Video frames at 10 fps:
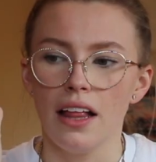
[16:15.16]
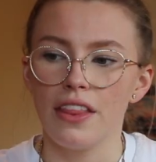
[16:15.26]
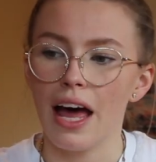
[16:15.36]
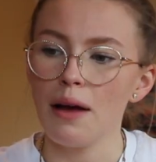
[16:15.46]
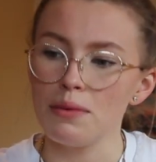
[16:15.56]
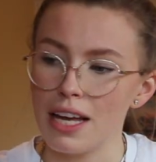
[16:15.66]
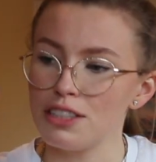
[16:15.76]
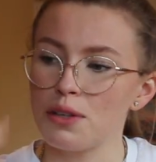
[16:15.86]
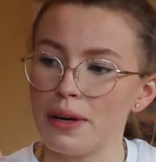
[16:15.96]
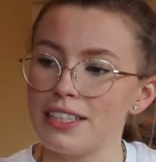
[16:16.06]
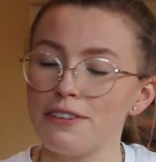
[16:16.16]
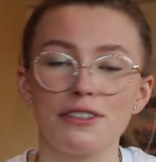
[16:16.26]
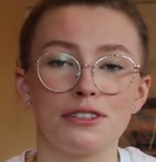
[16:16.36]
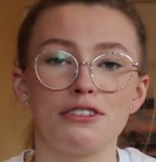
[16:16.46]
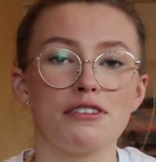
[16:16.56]
That was actually quite
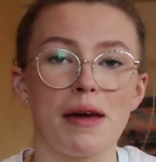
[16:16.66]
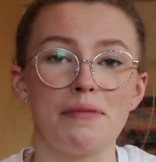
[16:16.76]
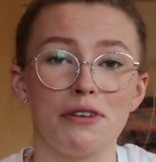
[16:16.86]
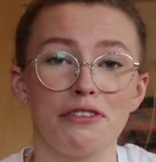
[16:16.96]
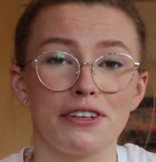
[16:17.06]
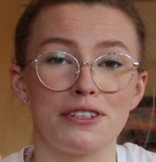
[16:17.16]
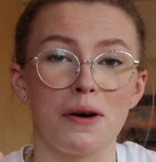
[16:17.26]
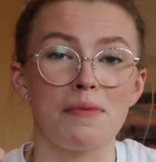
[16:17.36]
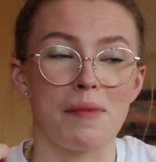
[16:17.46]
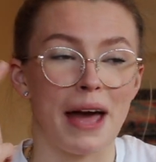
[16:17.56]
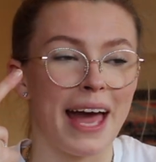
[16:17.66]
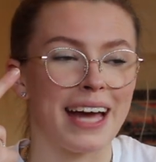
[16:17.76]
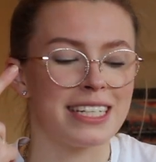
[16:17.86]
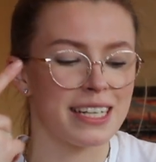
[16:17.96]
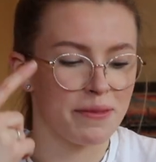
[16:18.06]
difficult to remember off the top of my
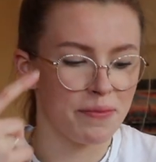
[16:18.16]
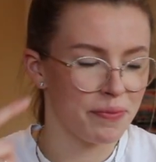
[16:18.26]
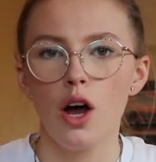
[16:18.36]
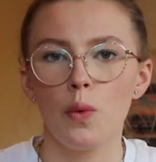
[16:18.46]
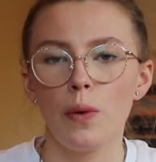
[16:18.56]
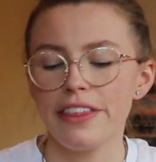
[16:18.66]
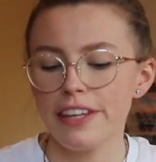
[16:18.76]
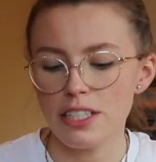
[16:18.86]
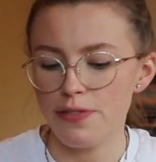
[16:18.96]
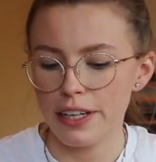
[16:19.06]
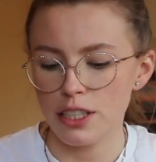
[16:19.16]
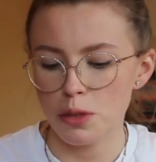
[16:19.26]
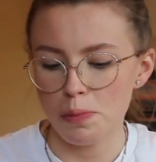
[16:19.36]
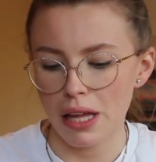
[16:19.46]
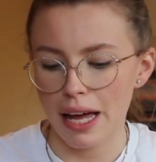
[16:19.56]
head. With these finished
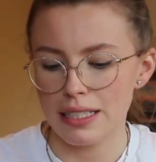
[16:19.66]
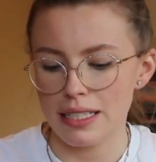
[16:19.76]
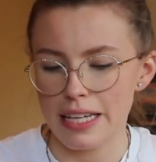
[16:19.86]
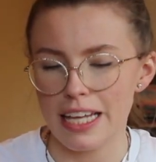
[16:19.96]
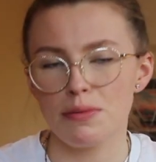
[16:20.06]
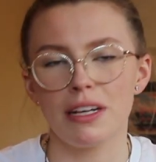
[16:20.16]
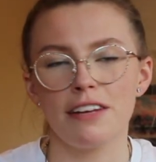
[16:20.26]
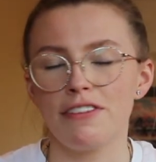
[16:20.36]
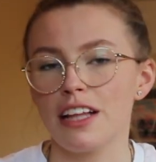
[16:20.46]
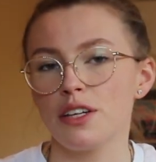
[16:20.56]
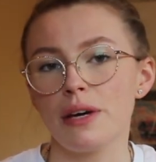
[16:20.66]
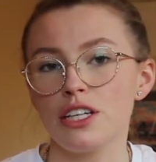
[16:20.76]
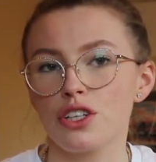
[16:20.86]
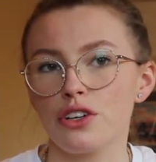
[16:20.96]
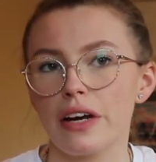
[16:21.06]
planned assessment and
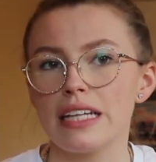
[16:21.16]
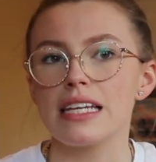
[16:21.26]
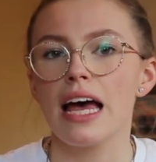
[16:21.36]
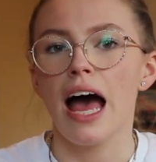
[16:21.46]
evaluation grids,